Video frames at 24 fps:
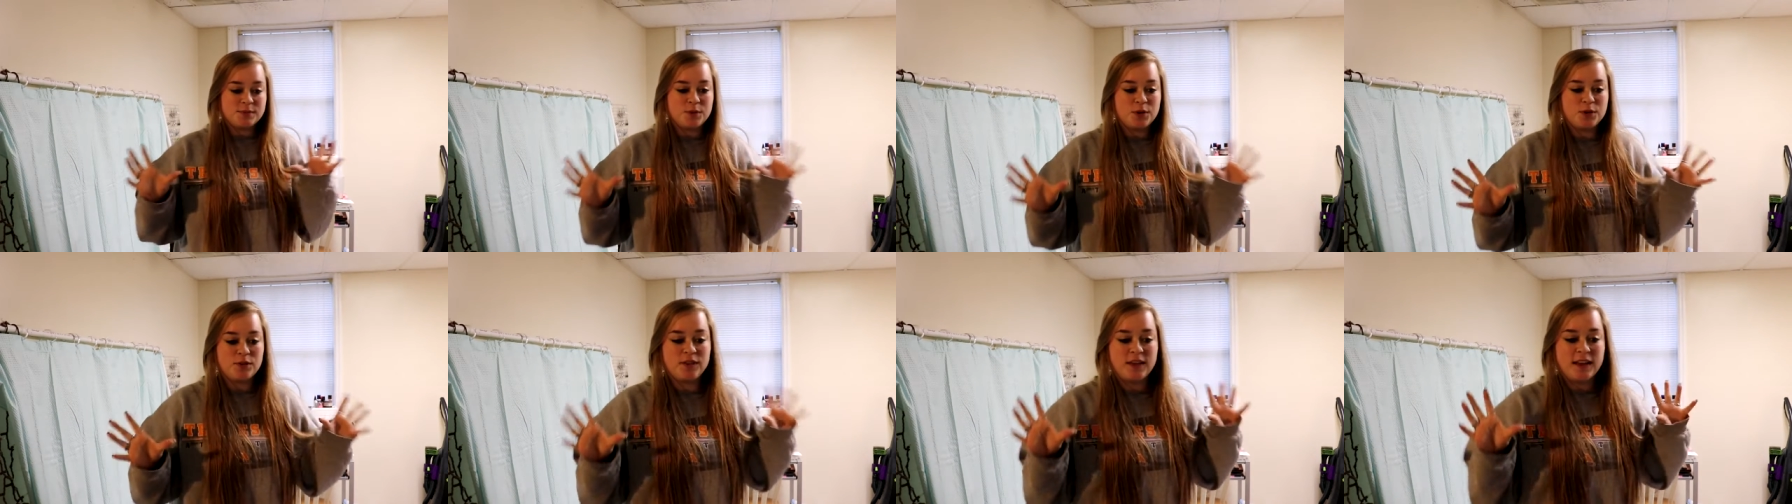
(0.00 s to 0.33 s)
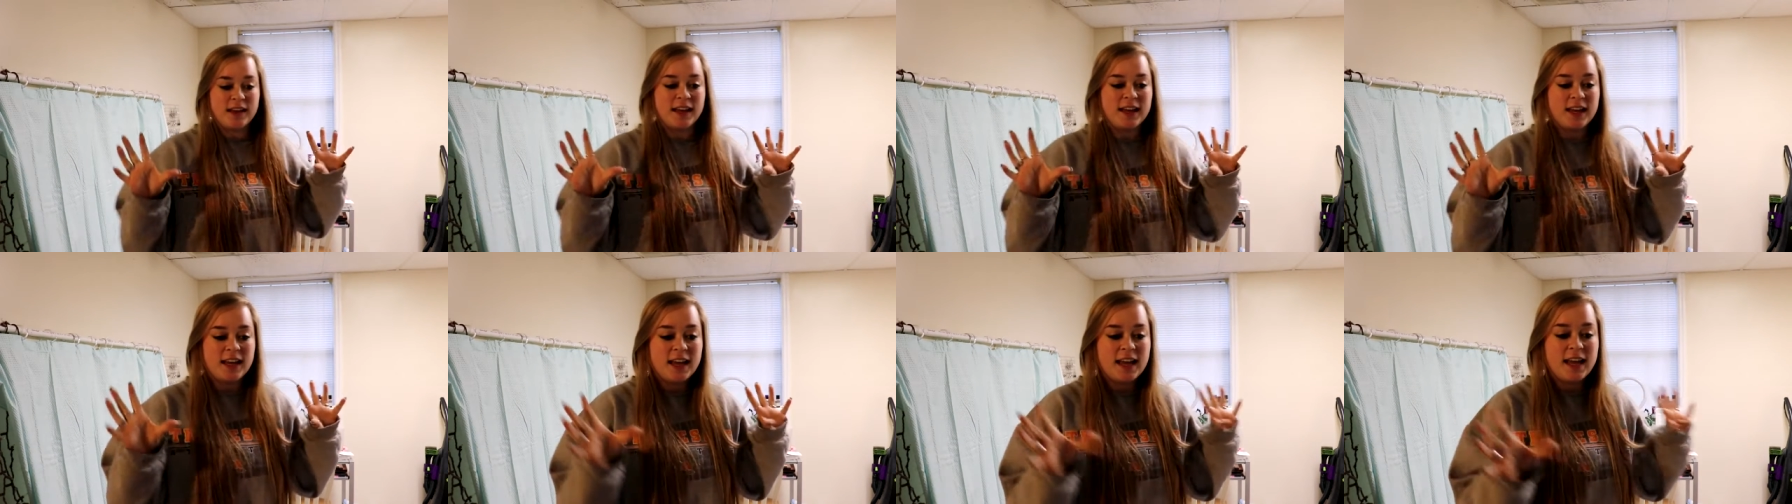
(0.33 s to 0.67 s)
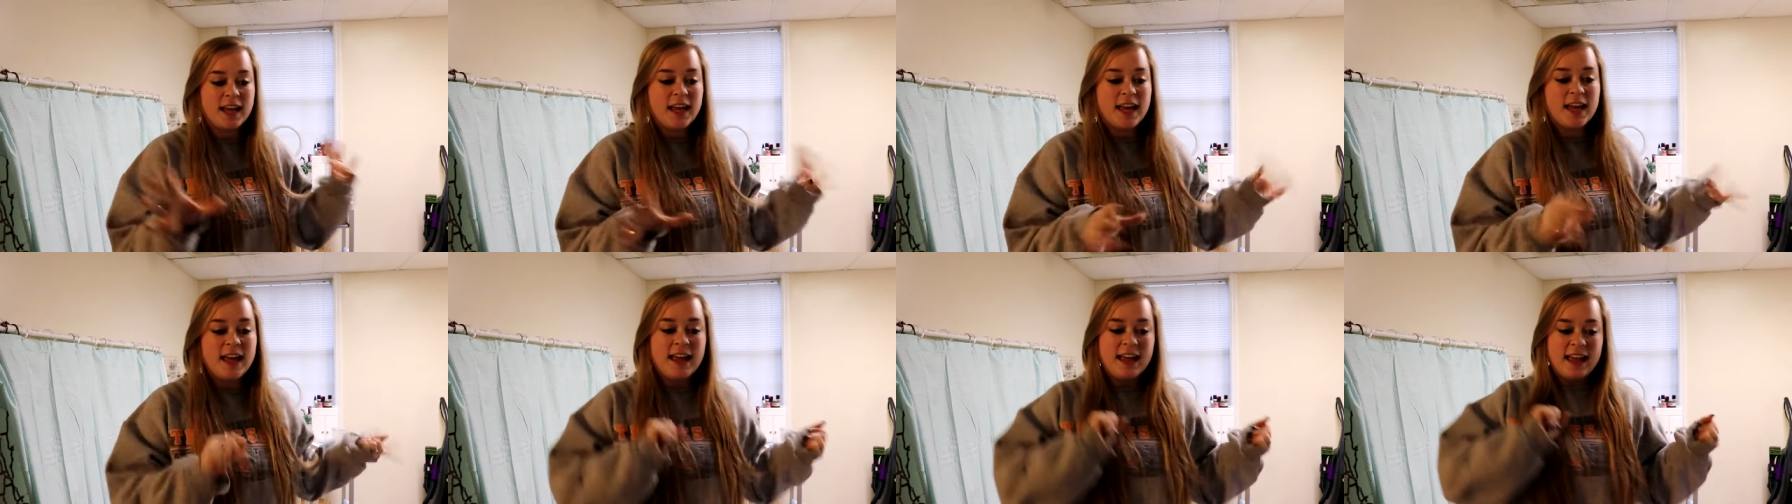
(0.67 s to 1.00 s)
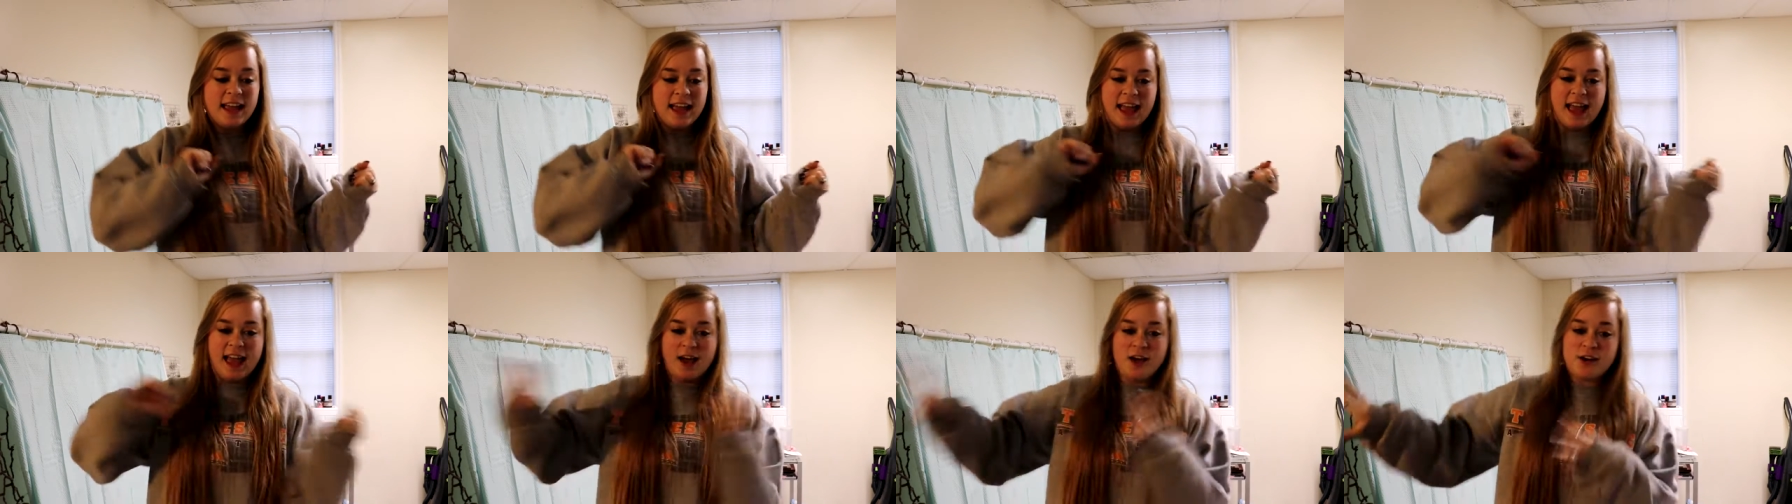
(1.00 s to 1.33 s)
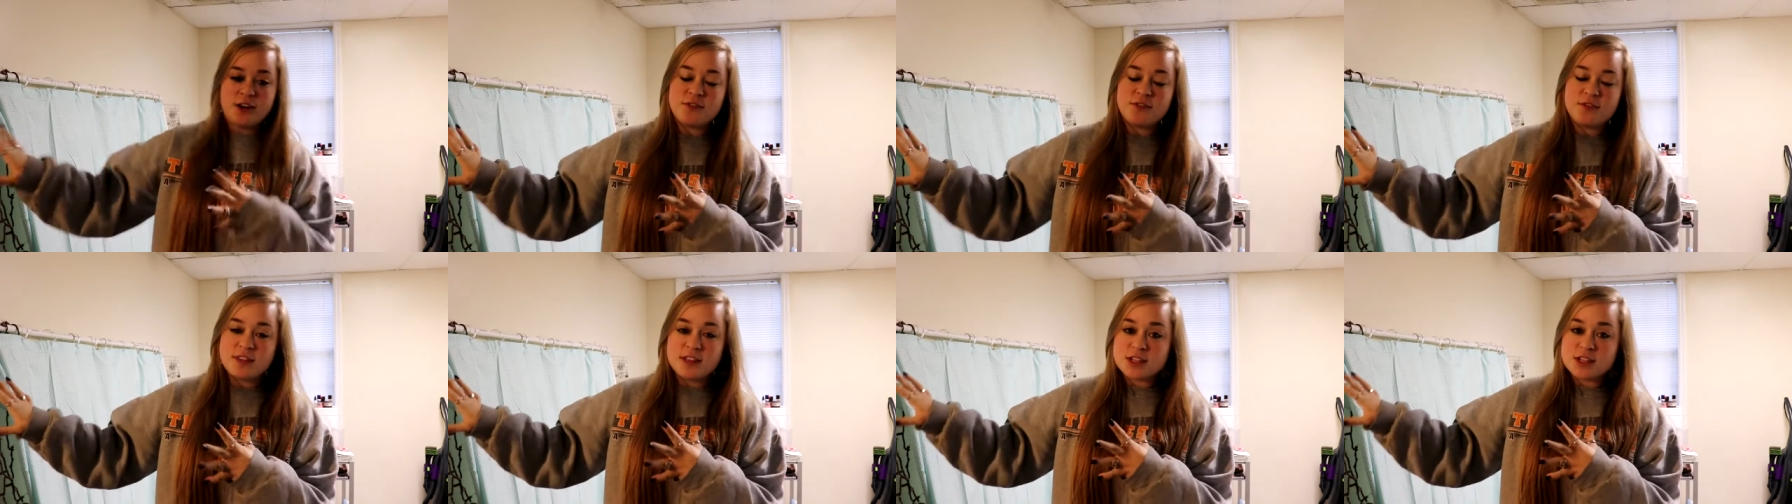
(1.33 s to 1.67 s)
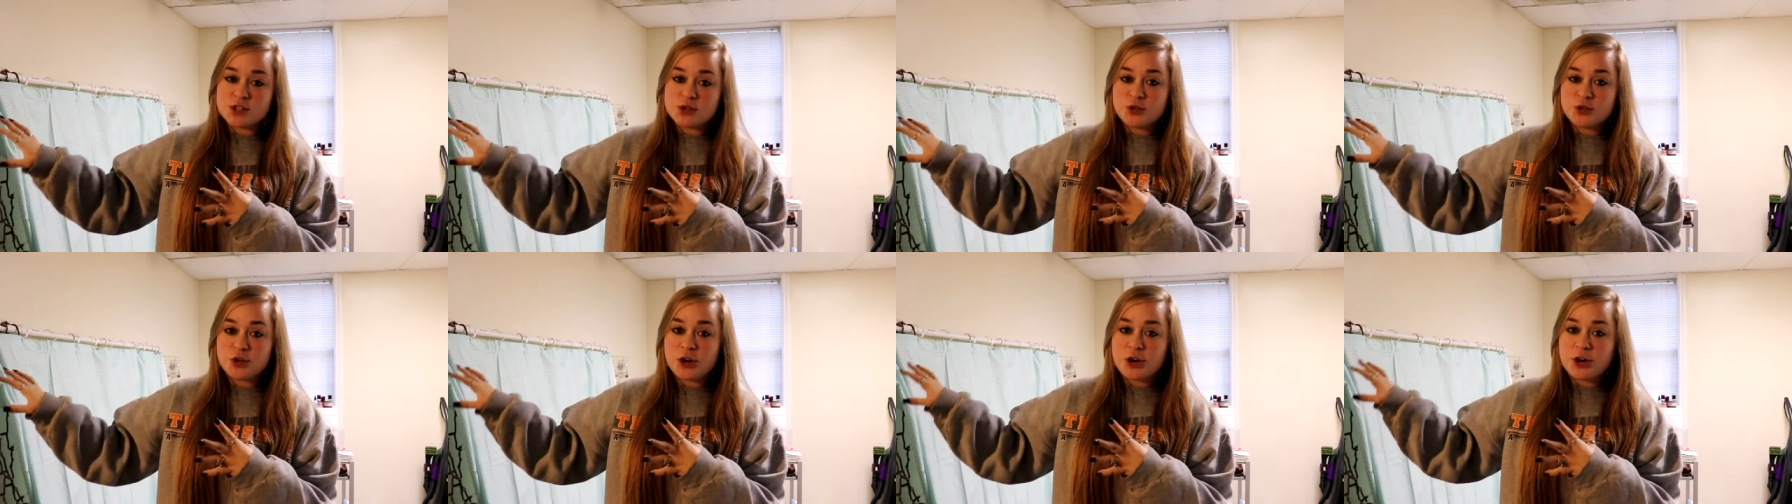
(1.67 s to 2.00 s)
moving out of
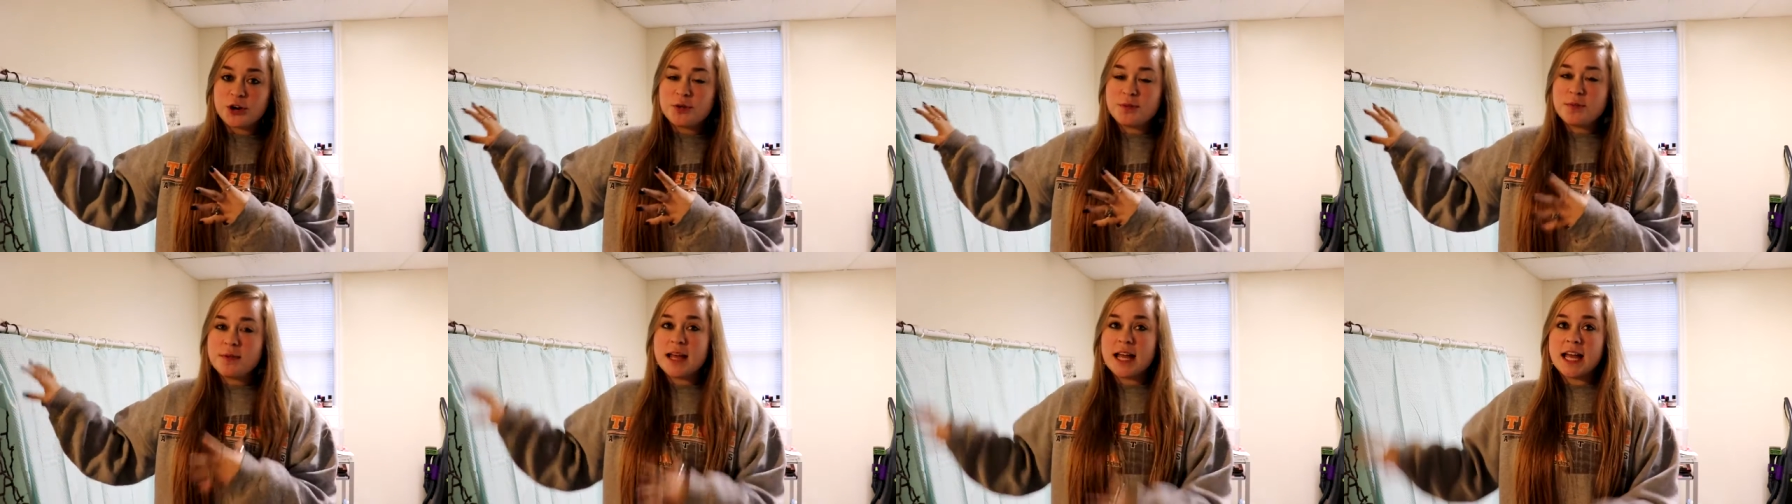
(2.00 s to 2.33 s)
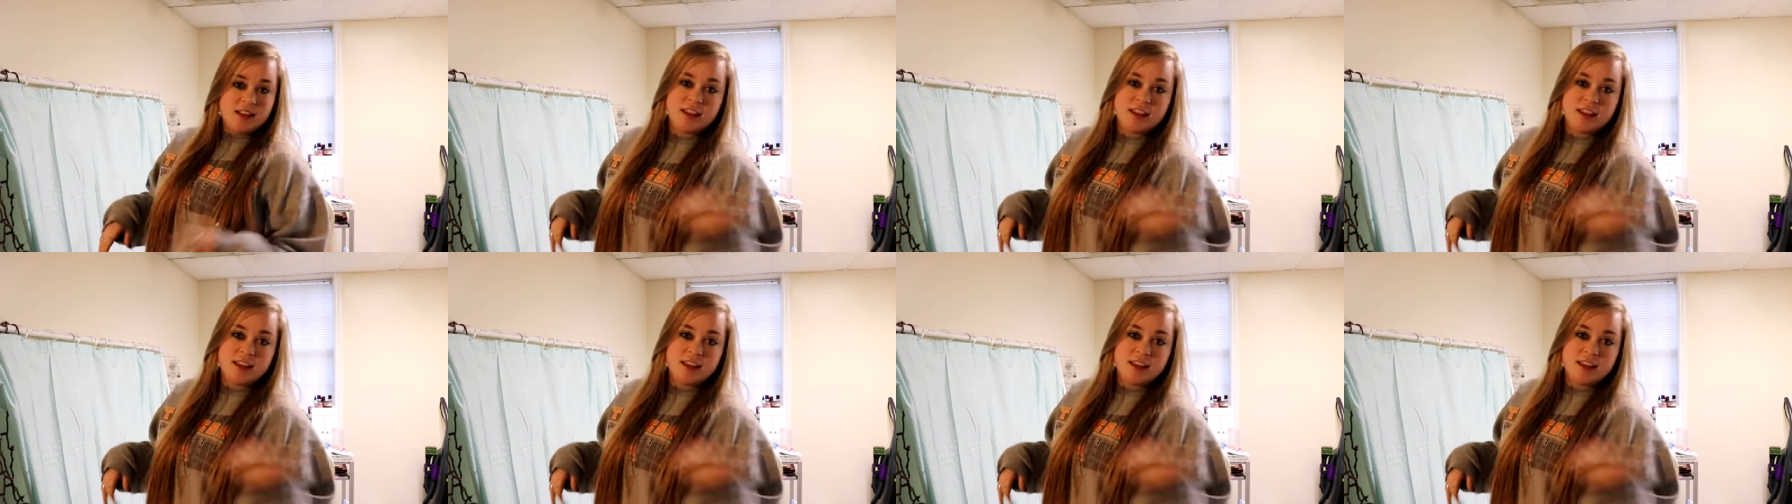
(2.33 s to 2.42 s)
this room,